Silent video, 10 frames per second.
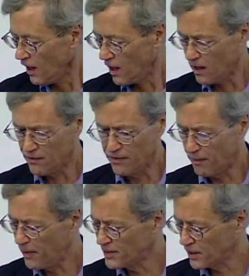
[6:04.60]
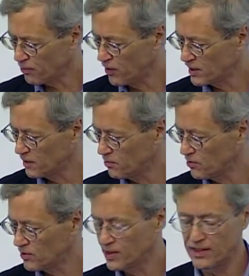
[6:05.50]
Um, the basic
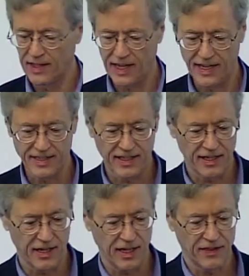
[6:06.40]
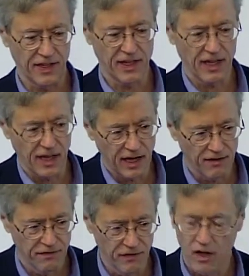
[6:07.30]
principles that I think have
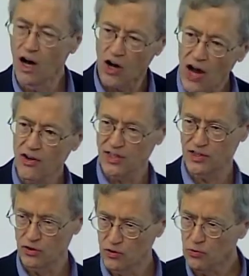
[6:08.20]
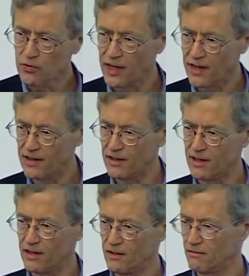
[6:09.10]
allowed us to do that
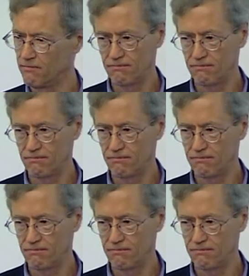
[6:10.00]
are